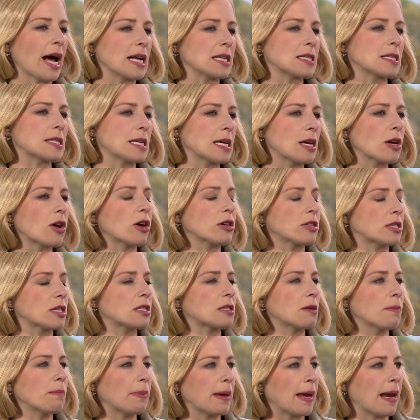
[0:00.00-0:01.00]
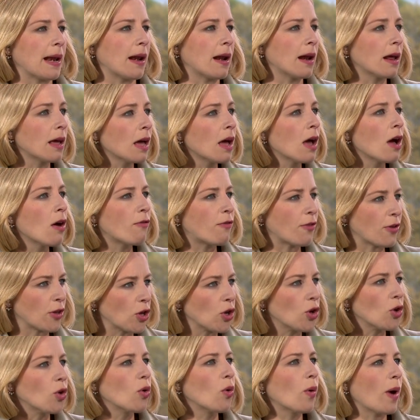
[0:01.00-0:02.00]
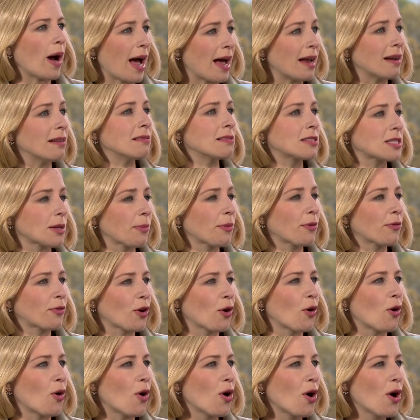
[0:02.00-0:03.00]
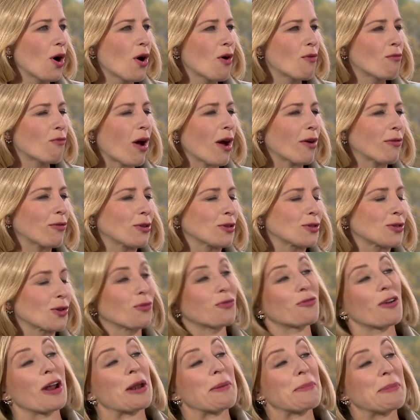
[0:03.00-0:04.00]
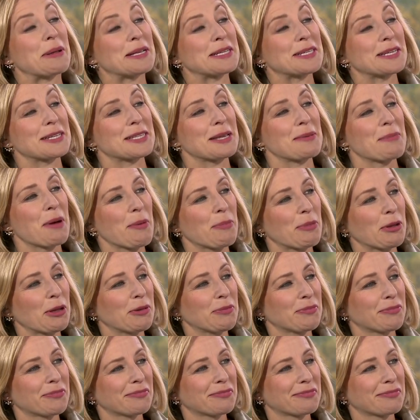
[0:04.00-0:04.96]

has the ecosystem been for you and some of your rivals or frenemies, as they might be?